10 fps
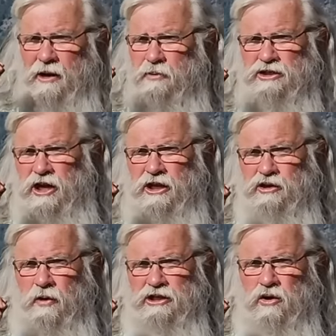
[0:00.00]
percentage
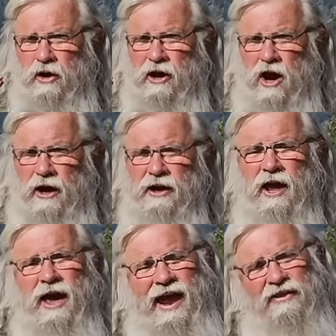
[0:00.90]
of what's going on,
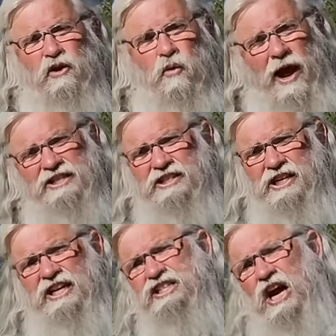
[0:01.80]
and the rest
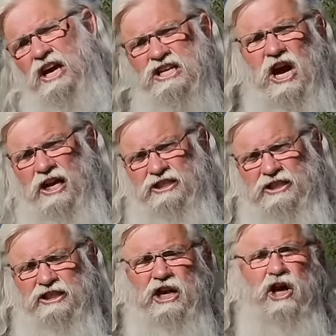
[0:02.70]
is
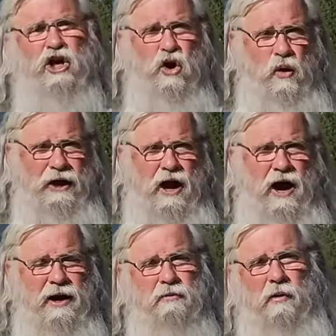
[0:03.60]
unconscious, going
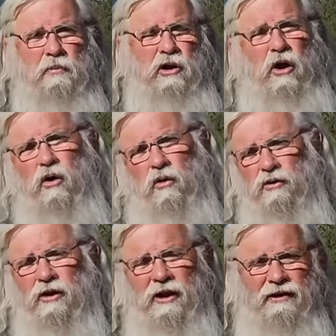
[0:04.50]
on below
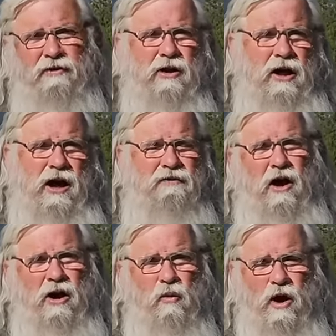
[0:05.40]
the level of
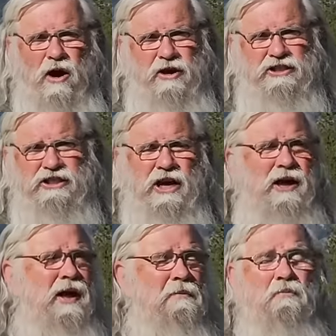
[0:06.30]
our awareness.
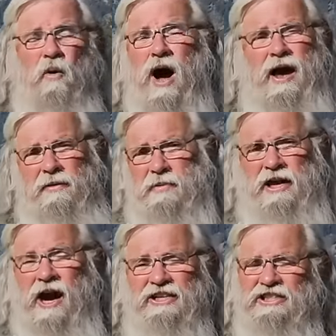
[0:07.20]
Why?
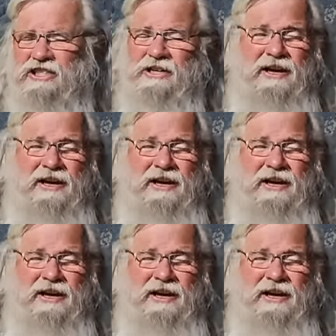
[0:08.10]
Because